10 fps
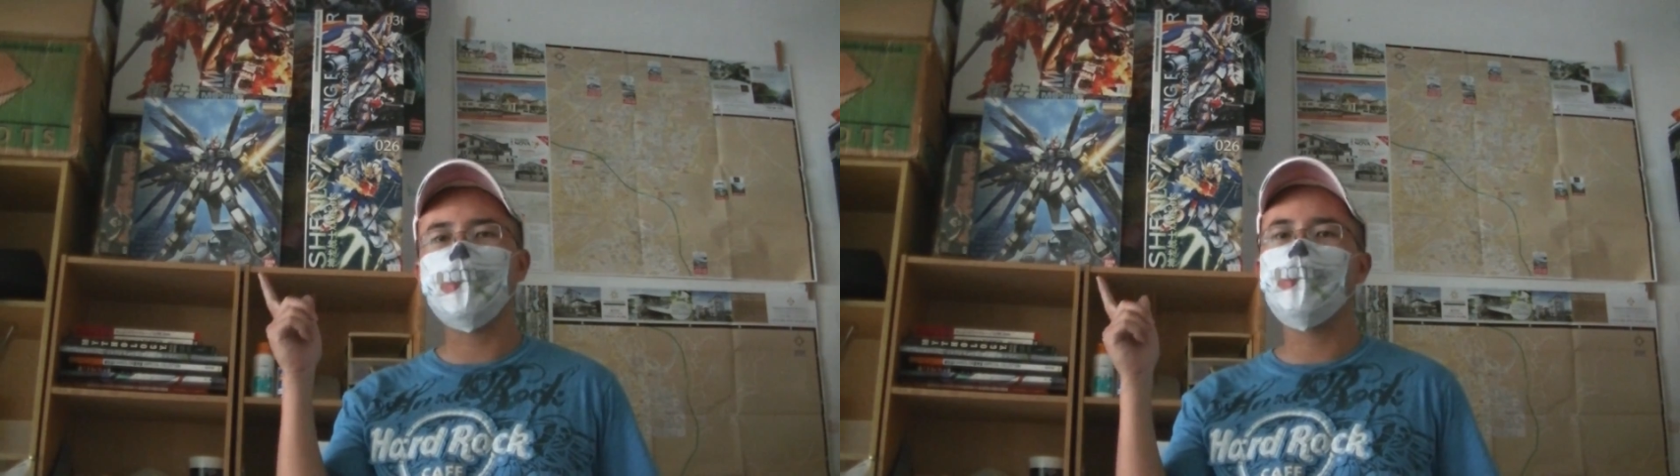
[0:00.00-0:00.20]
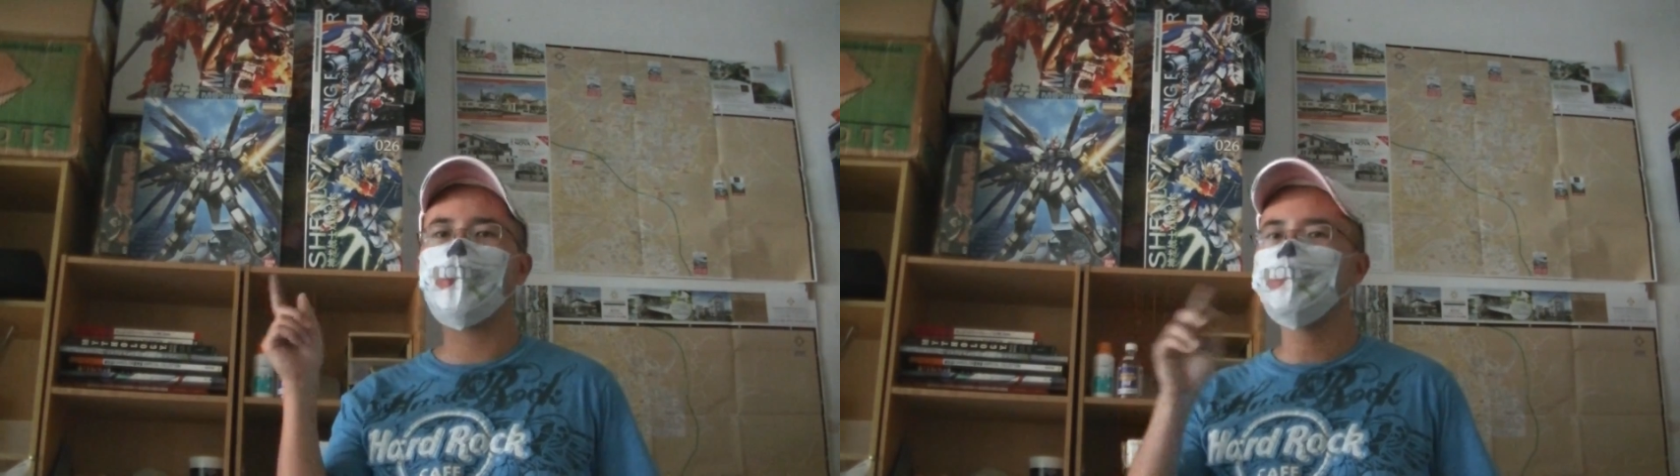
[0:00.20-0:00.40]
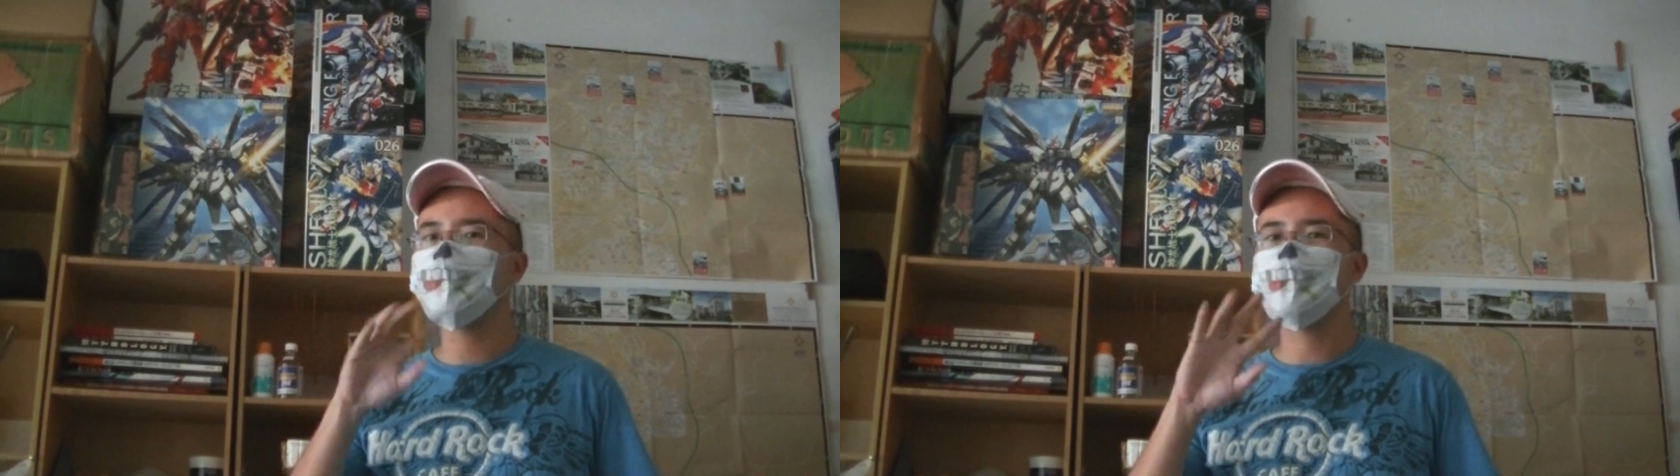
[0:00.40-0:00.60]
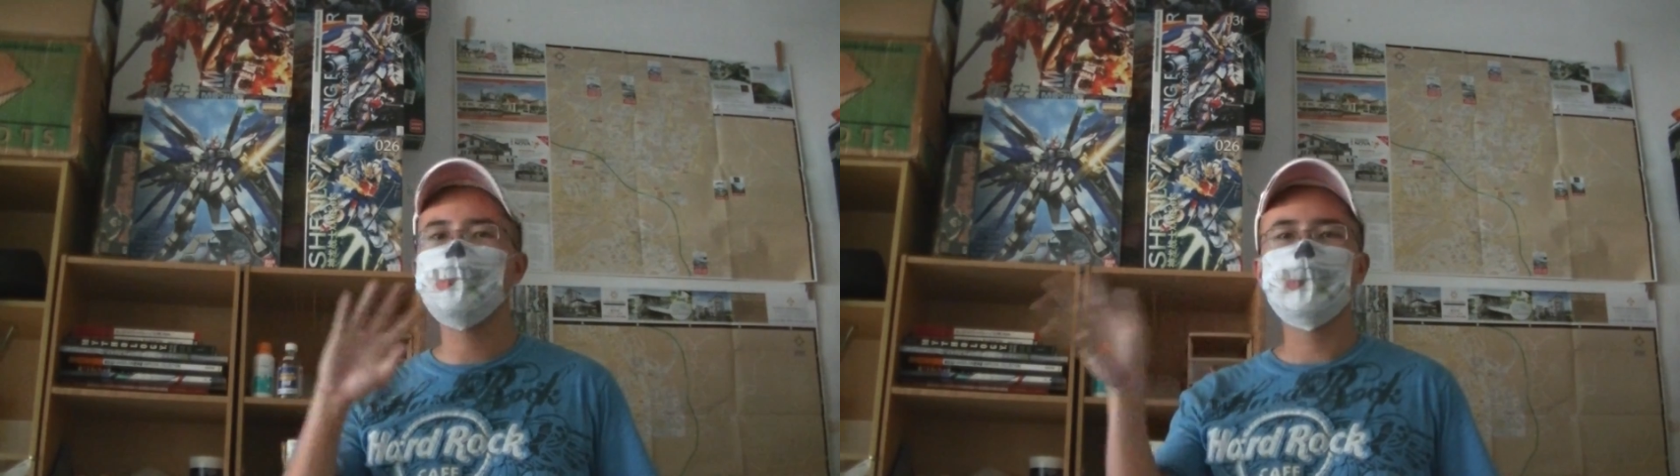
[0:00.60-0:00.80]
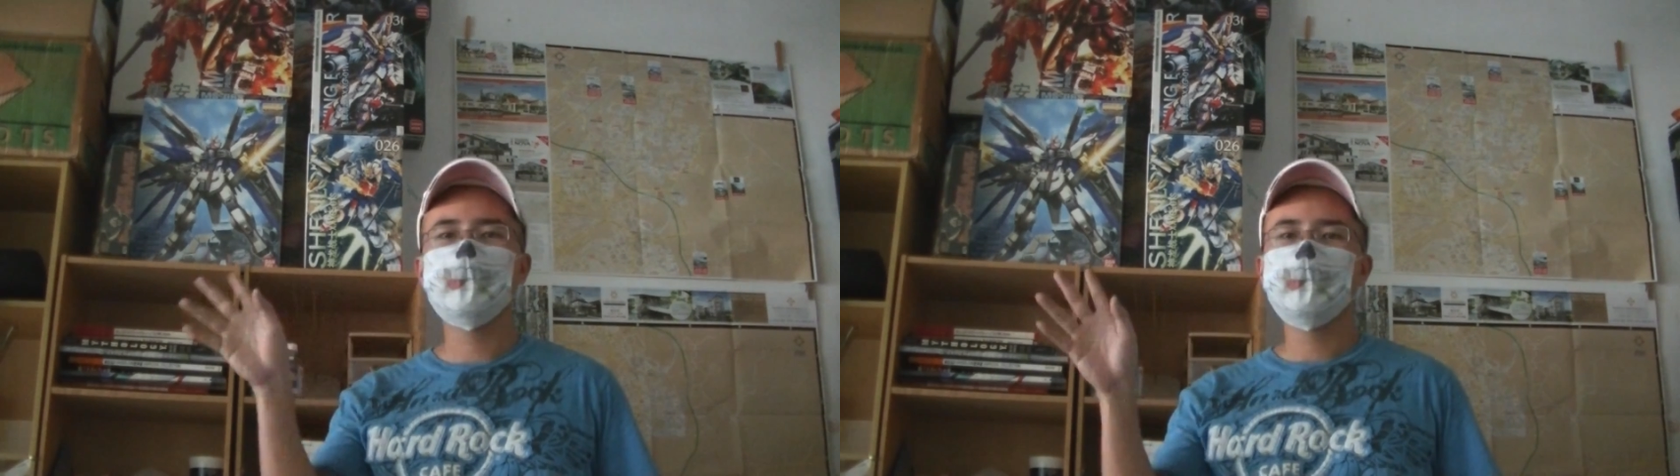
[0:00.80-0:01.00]
01 was
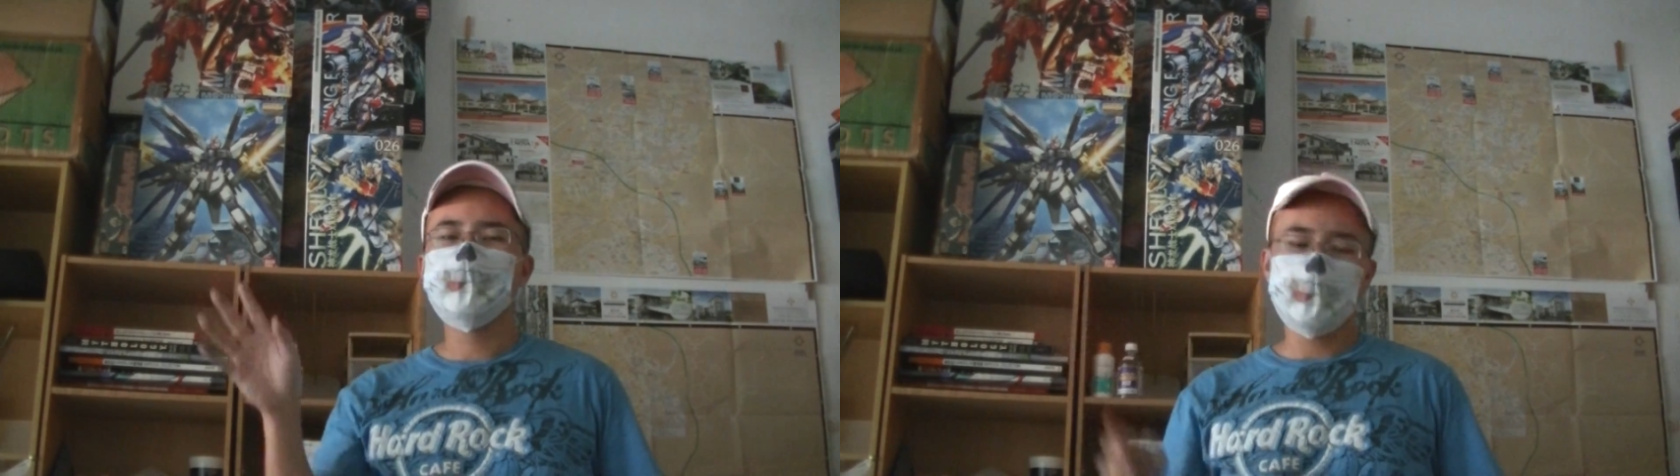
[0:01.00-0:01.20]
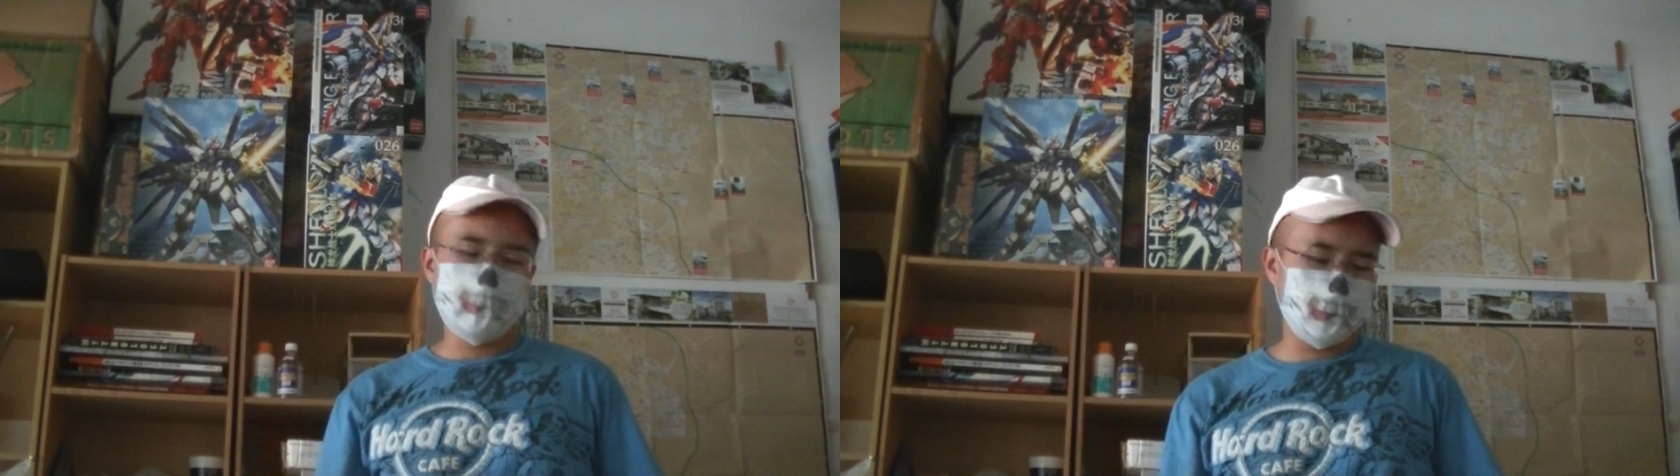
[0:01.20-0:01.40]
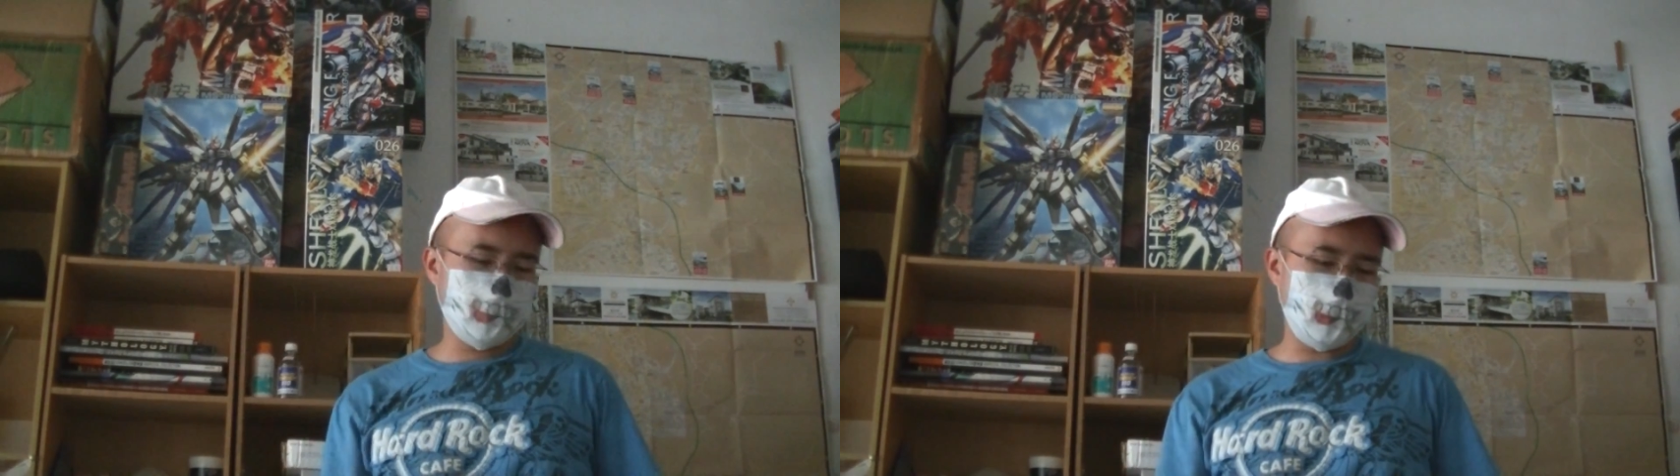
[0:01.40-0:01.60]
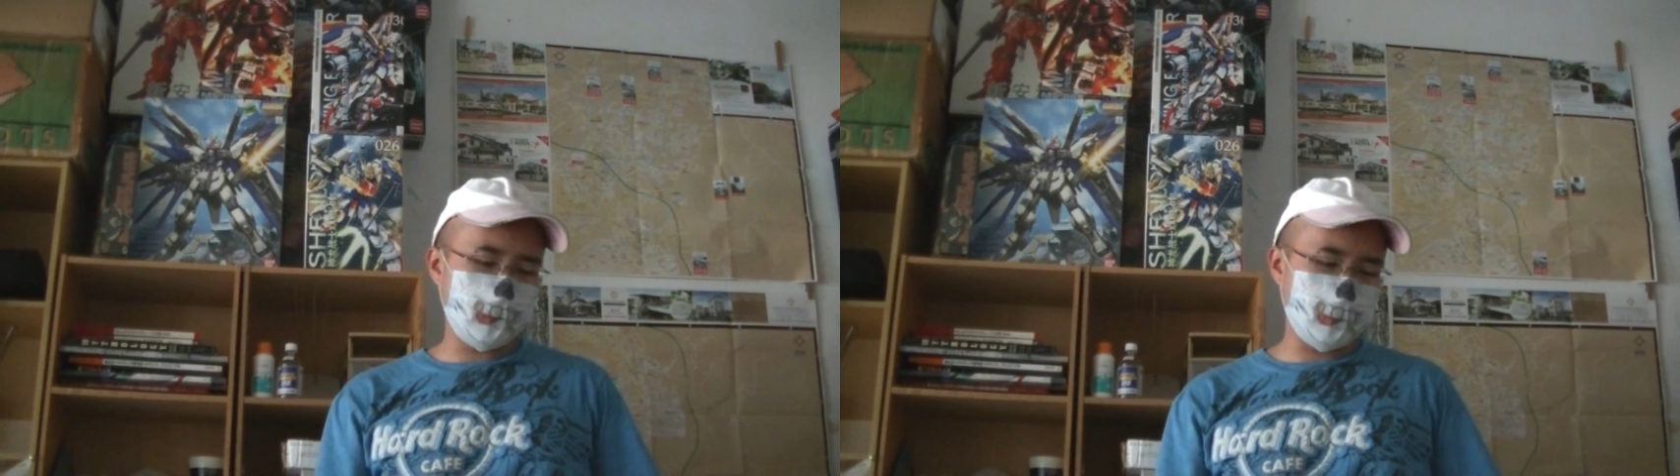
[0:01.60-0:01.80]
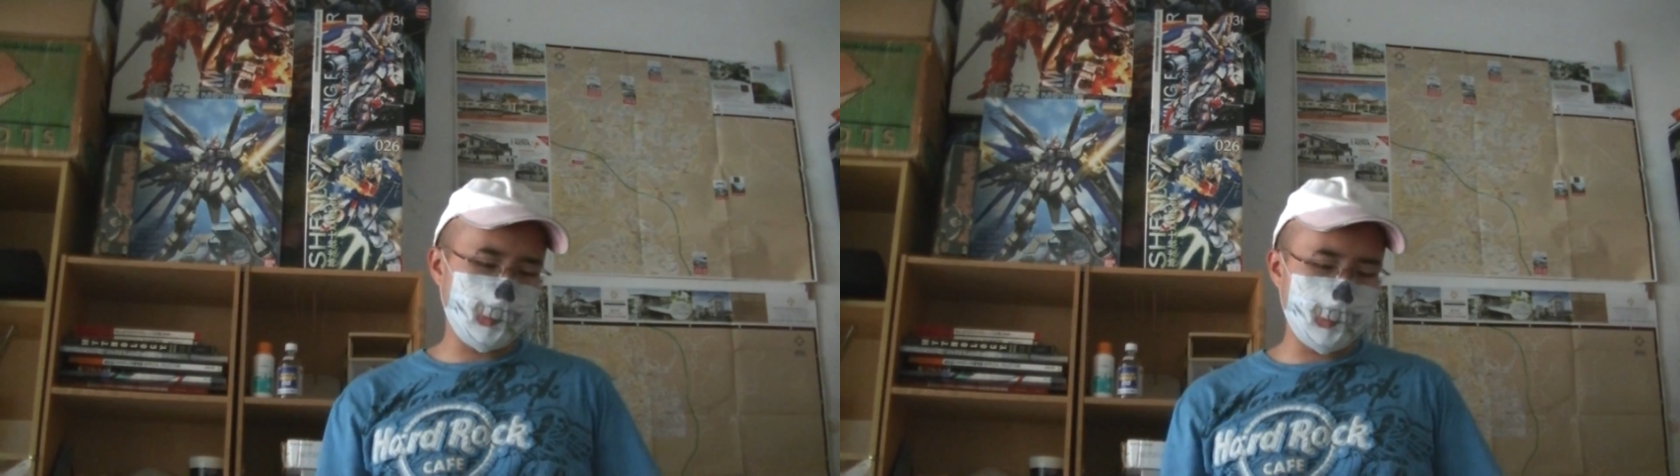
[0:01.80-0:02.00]
not
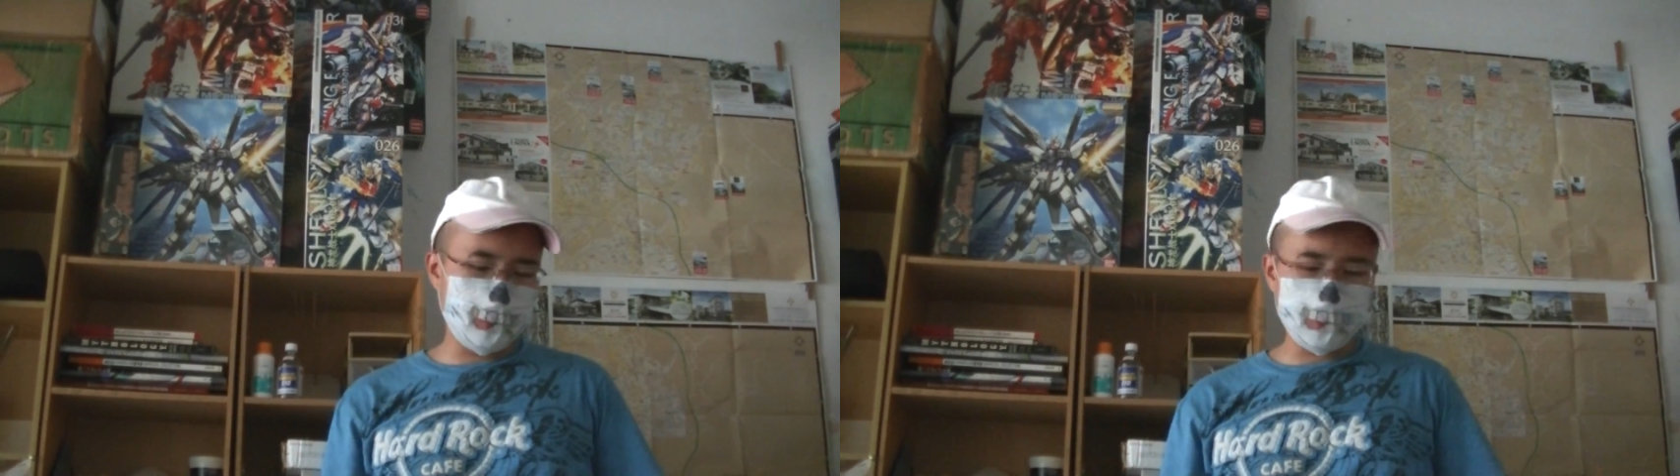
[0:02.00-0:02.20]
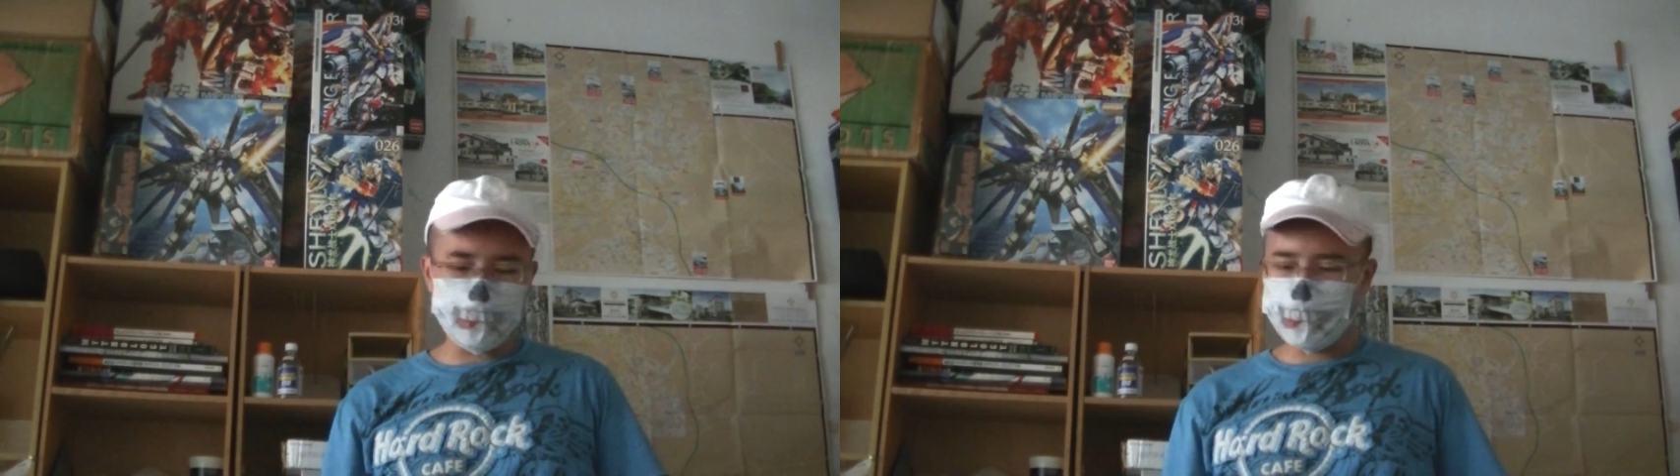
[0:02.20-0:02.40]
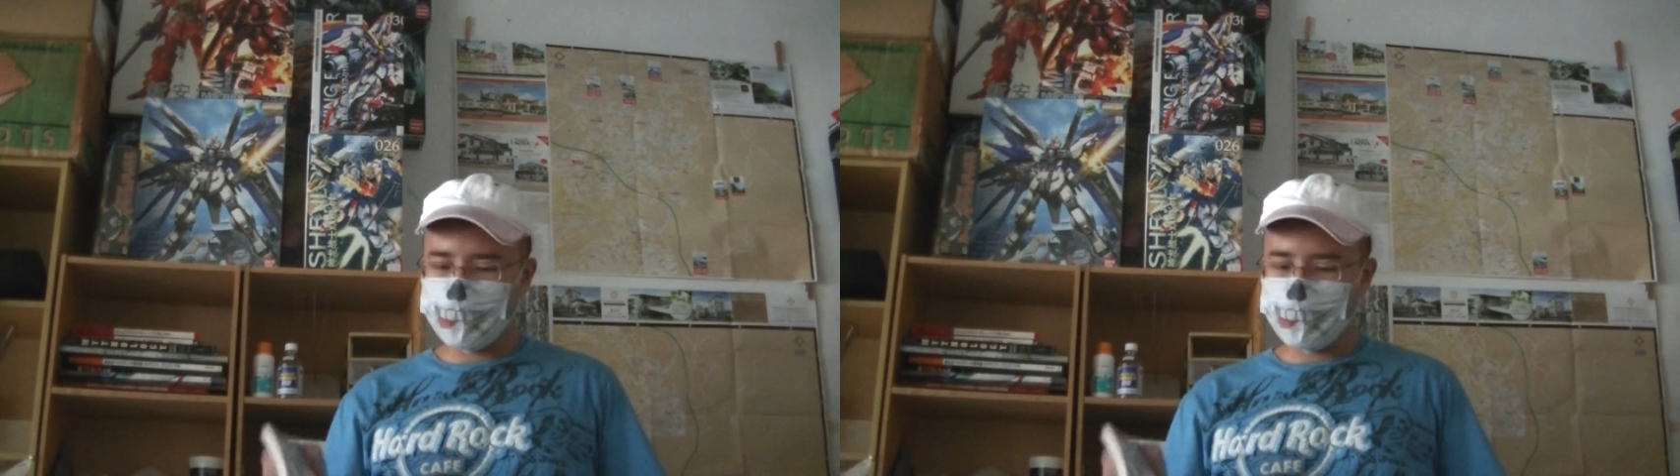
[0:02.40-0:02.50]
so good.